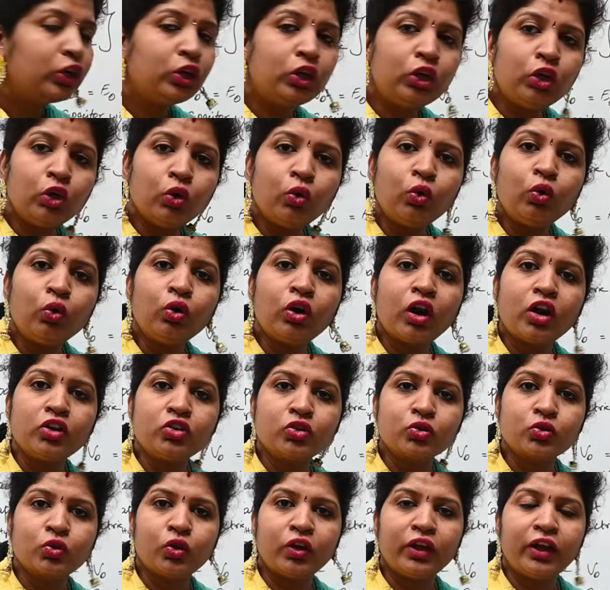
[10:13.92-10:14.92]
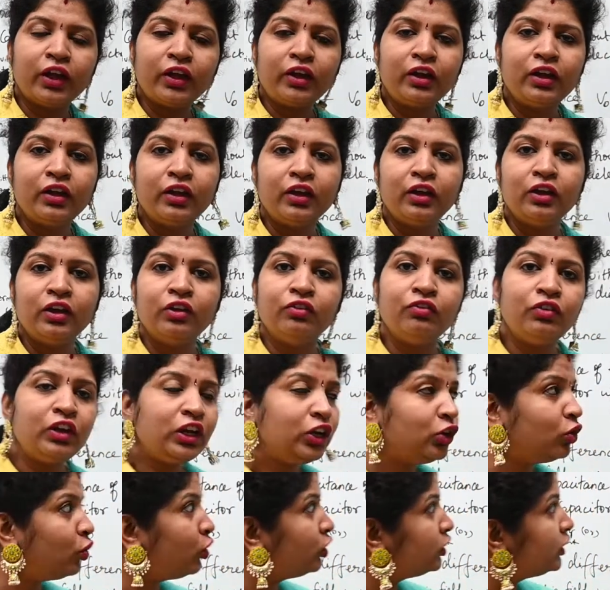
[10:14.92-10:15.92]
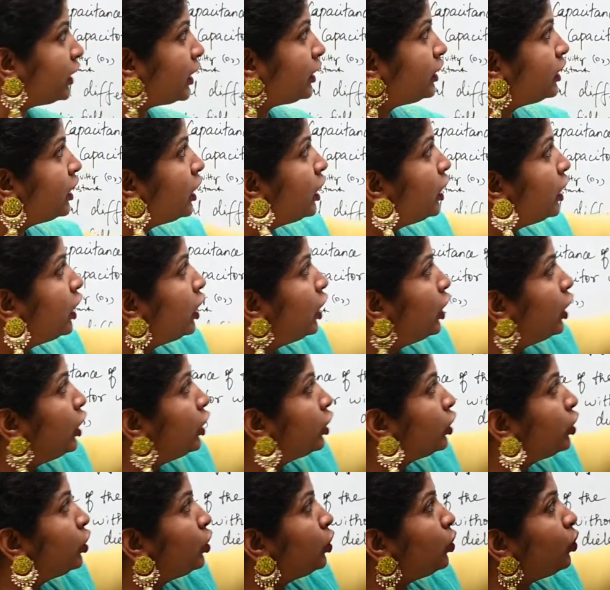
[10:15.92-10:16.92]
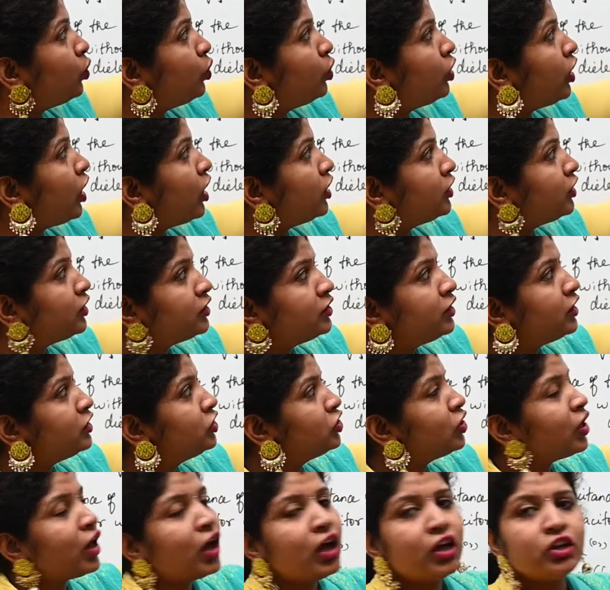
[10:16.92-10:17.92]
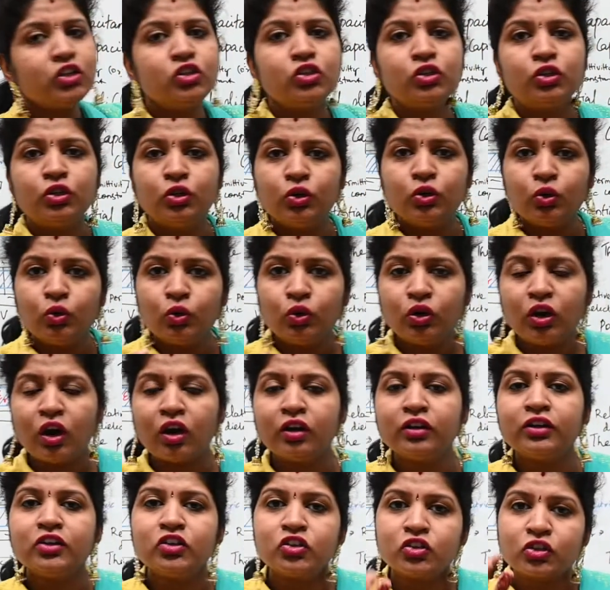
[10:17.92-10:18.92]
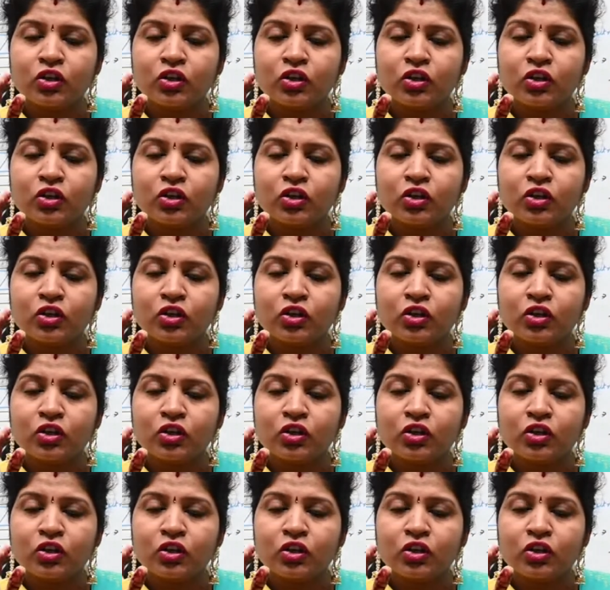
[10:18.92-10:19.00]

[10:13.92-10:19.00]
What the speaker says: Q naught square? We know that Q naught, the charge Q naught is